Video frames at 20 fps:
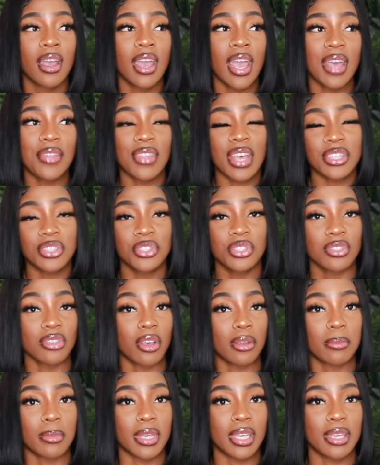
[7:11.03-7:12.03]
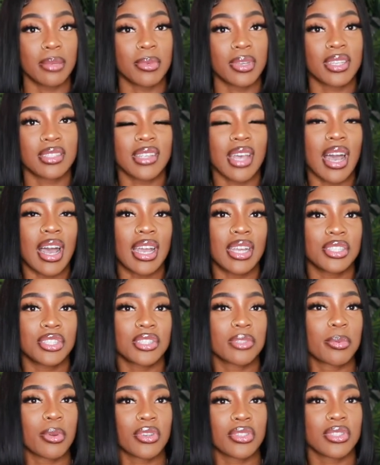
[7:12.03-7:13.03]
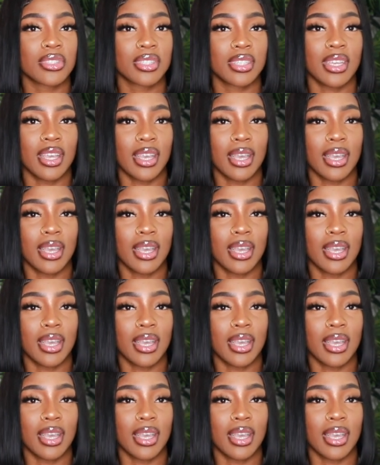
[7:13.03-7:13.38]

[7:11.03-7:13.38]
And that's just on me because I just personally